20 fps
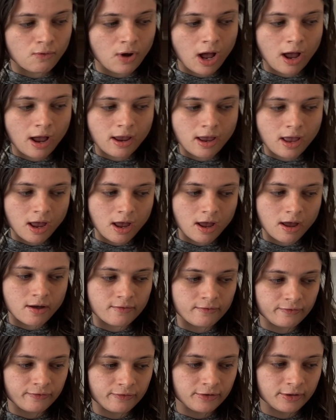I
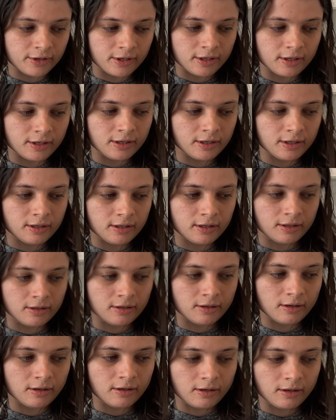have the
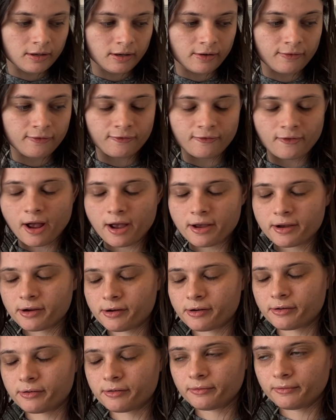air
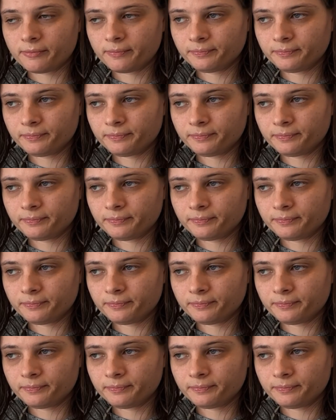fryer